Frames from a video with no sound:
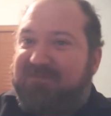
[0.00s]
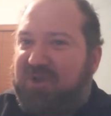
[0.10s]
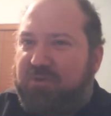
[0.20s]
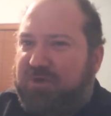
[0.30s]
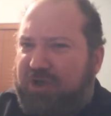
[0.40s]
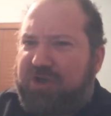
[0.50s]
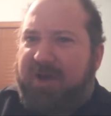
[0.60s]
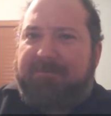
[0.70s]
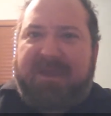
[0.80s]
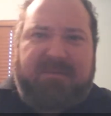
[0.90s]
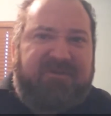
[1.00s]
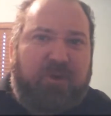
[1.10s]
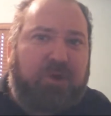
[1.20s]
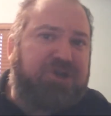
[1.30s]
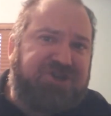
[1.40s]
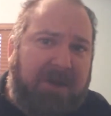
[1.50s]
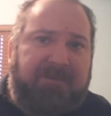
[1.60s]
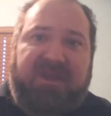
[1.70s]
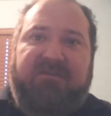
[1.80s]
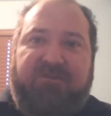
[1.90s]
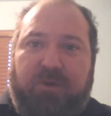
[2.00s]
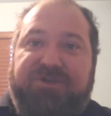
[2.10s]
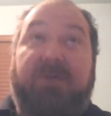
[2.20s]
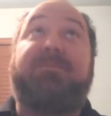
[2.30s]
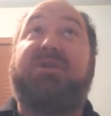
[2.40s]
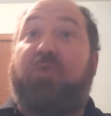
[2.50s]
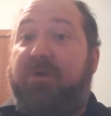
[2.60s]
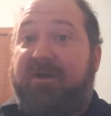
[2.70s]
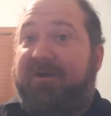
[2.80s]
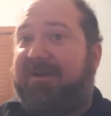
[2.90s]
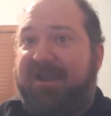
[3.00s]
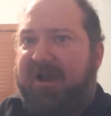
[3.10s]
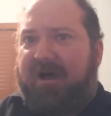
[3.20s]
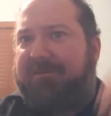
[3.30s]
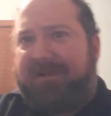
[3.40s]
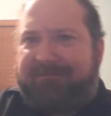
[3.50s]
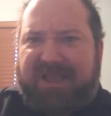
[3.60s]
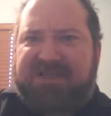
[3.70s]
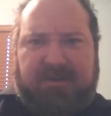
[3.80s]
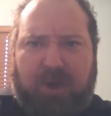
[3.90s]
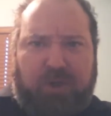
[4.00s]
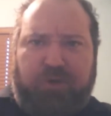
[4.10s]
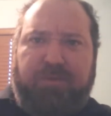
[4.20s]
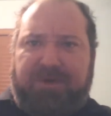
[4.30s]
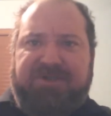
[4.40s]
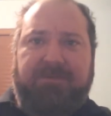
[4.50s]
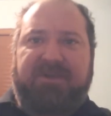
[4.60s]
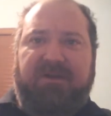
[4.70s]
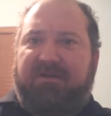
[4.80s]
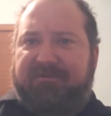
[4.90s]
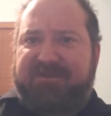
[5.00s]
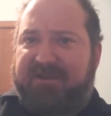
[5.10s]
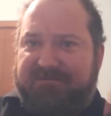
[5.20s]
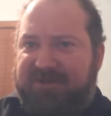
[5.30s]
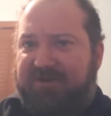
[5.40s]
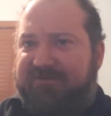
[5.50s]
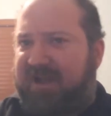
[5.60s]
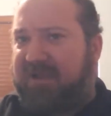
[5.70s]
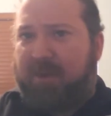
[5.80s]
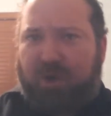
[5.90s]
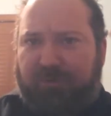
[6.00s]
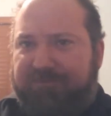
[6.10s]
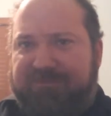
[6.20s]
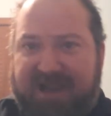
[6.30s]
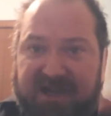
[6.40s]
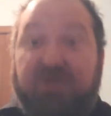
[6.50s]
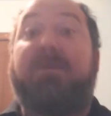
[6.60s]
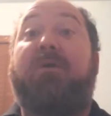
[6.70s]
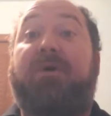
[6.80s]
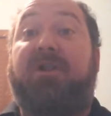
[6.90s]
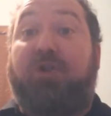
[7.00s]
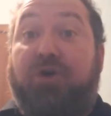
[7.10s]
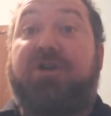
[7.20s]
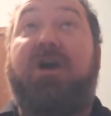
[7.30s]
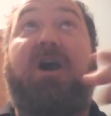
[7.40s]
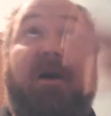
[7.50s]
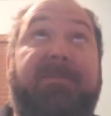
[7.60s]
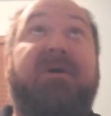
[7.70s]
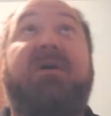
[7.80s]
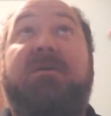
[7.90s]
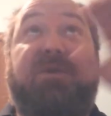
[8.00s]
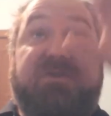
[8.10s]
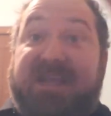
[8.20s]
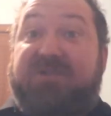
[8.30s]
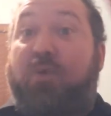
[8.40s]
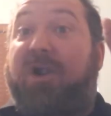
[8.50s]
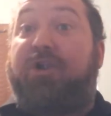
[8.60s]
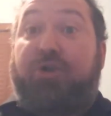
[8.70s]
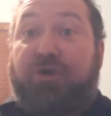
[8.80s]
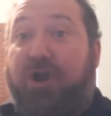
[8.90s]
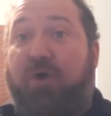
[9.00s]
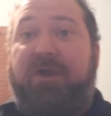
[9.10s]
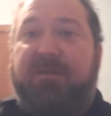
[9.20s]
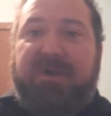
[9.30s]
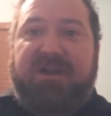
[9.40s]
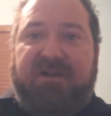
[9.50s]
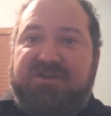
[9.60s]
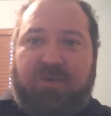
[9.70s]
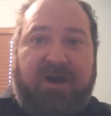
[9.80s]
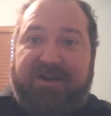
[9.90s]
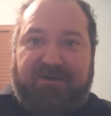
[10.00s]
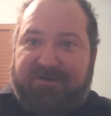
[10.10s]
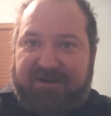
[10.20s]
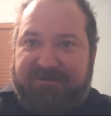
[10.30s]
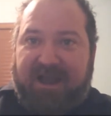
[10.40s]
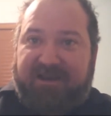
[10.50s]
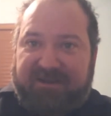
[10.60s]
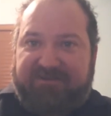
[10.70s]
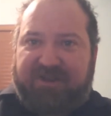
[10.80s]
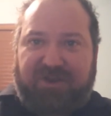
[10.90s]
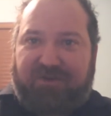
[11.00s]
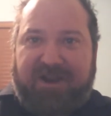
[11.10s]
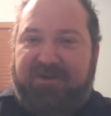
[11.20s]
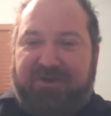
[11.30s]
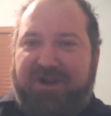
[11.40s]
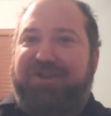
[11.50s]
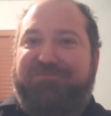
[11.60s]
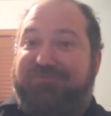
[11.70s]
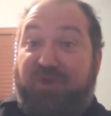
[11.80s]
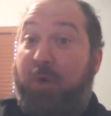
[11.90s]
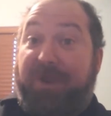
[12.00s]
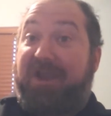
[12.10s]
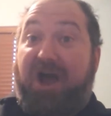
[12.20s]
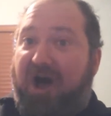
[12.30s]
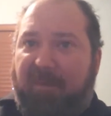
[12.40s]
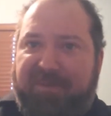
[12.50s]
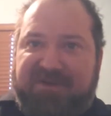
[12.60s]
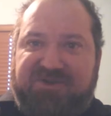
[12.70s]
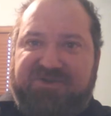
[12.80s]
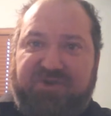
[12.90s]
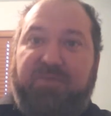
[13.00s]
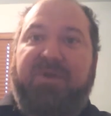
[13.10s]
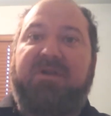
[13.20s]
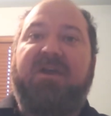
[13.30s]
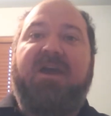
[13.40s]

You would look up maybe if you were jumping toward a basketball hoop or something, or volleyball net. You might want to look up because that's where you're going. But in a squat, you're not leaving the ground. You're not going up. It's stupid.